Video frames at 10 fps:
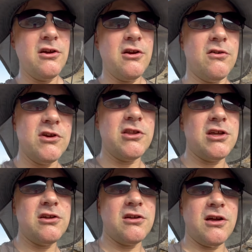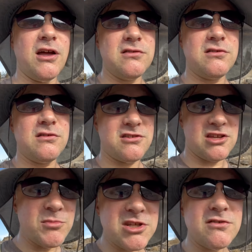really a
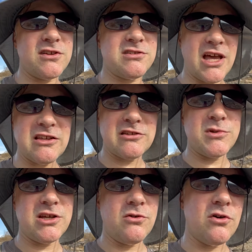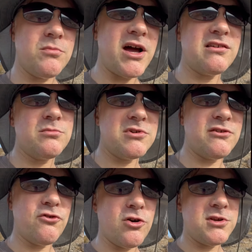summative assessment, or possibly a
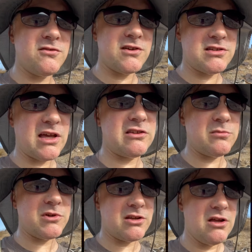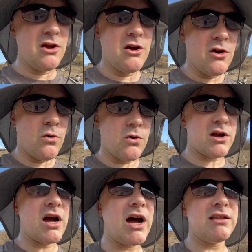formative assessment, or
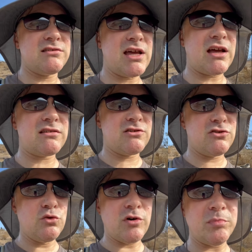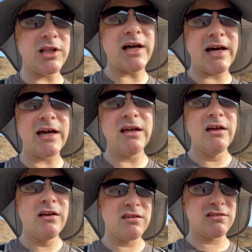context to apply
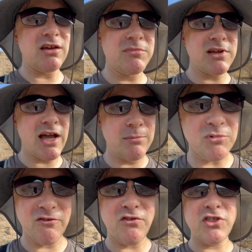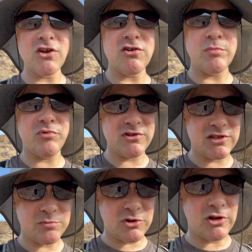some type of theory
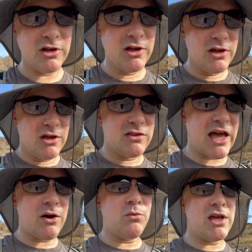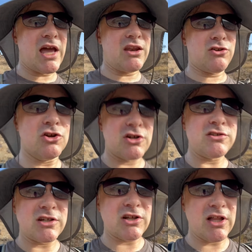principle that we had learned
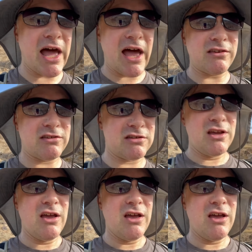in class,